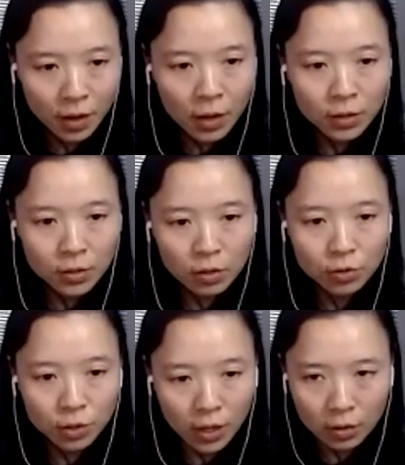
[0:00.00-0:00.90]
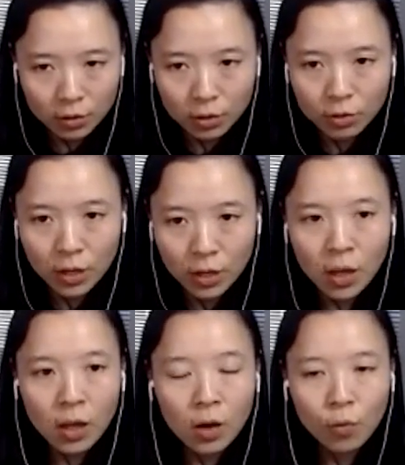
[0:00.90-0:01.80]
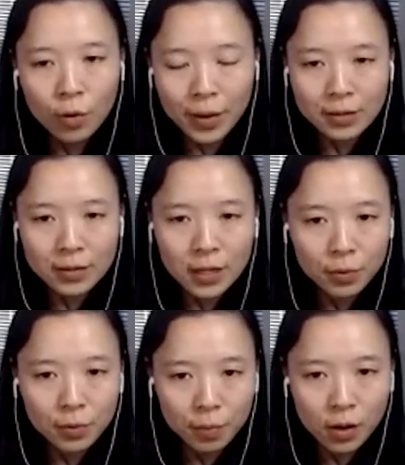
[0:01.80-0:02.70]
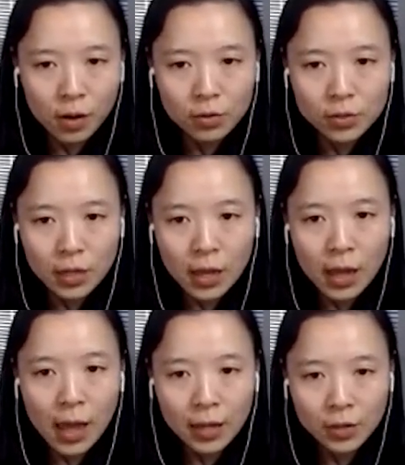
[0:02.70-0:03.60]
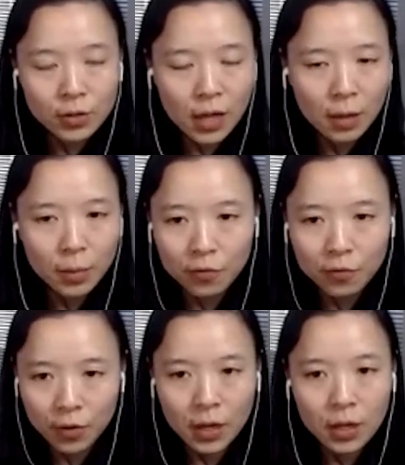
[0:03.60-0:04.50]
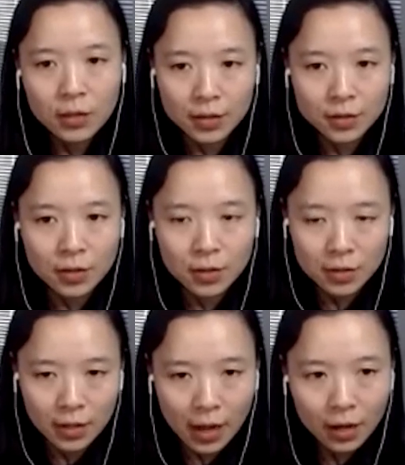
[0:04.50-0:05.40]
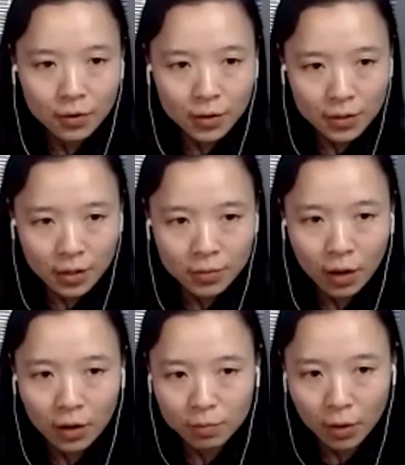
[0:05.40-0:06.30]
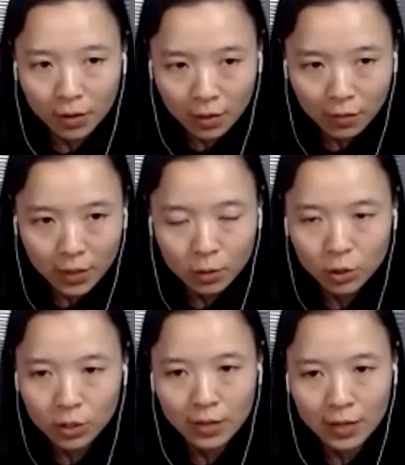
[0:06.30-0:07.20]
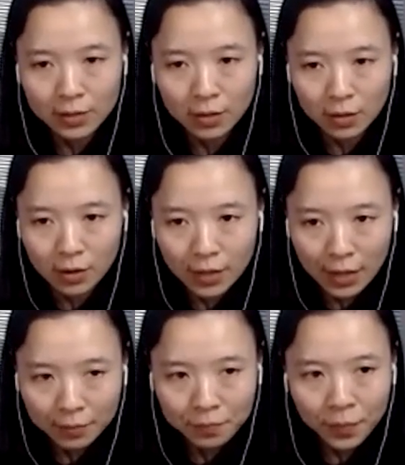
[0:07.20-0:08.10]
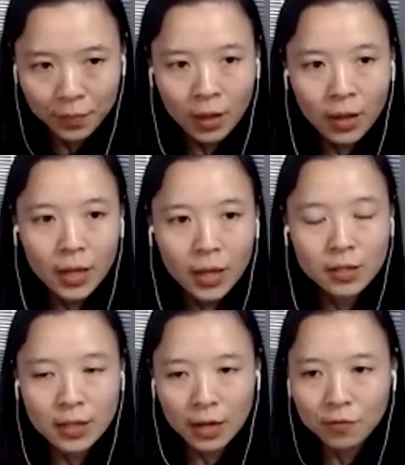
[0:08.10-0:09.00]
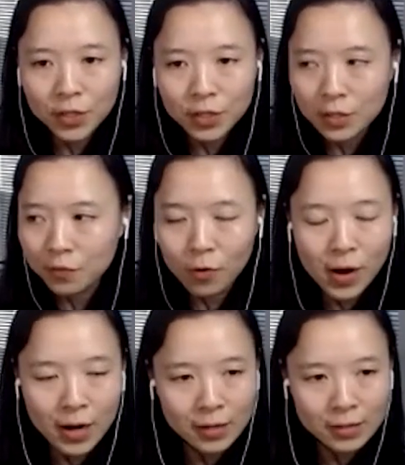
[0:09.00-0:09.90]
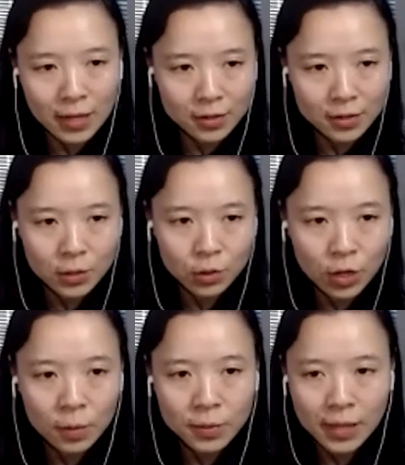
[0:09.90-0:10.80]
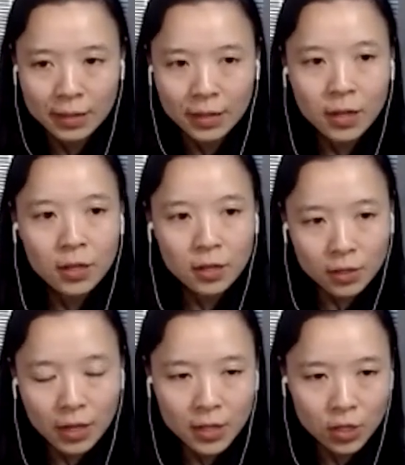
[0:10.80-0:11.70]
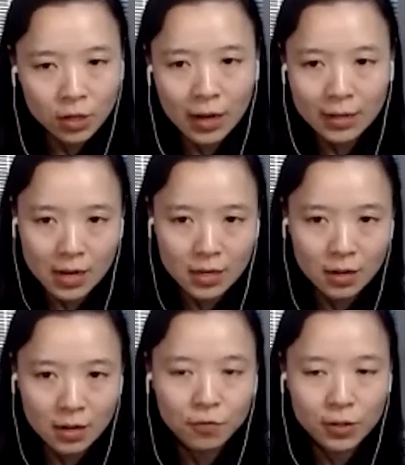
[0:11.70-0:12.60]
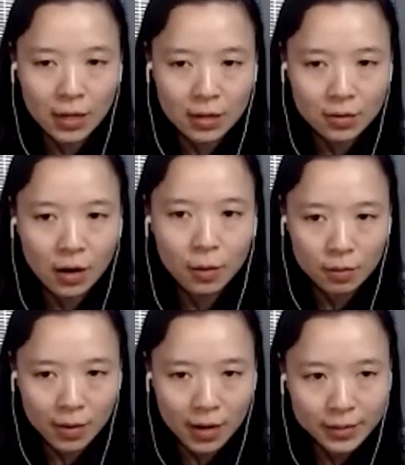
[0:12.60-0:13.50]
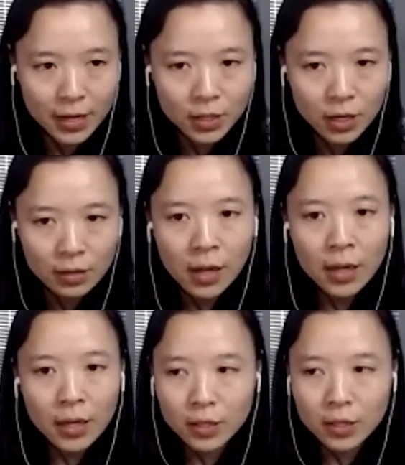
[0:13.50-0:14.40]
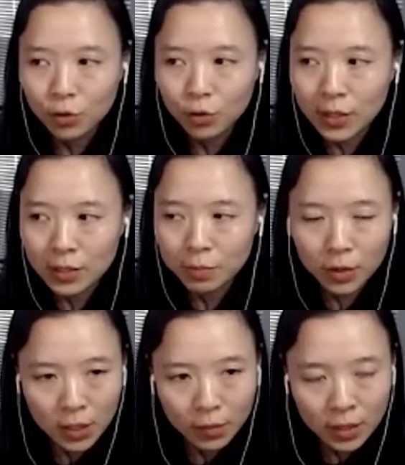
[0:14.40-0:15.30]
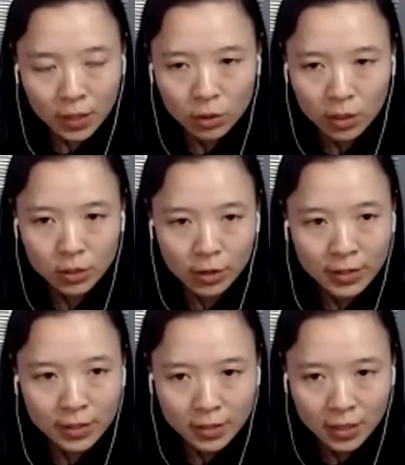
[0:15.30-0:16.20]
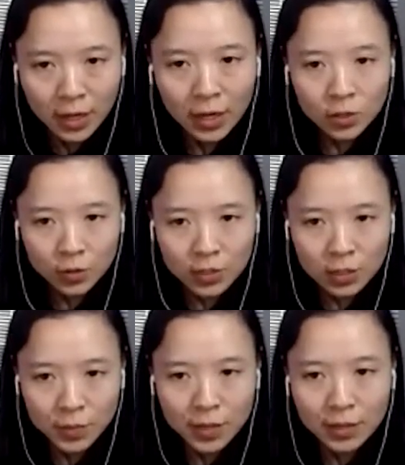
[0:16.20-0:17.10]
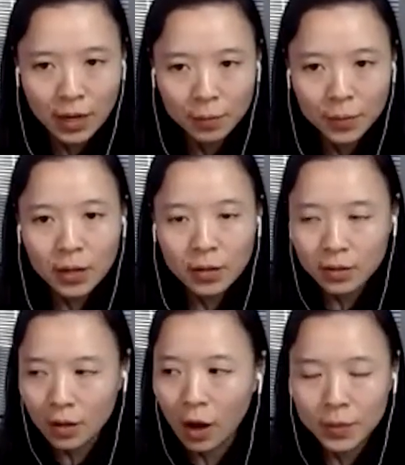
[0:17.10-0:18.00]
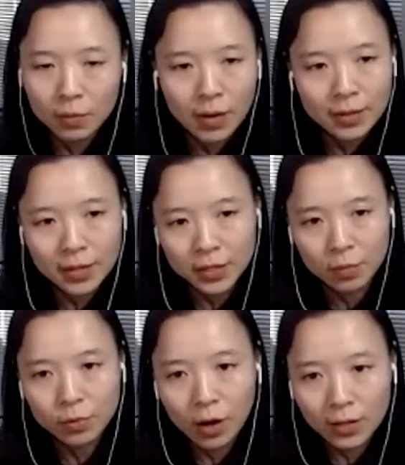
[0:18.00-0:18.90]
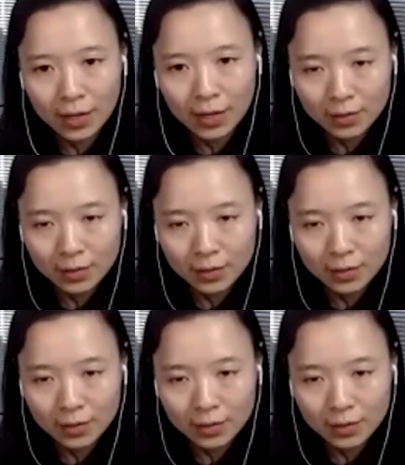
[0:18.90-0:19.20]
So to conclude, we basically proposed a new type of tensor learning algorithm called multi-resolution tensor learning. It leverages full-rank tensor to obtain good initialization for tensor optimization. It uses multi-resolution strategy to speed up the optimization process.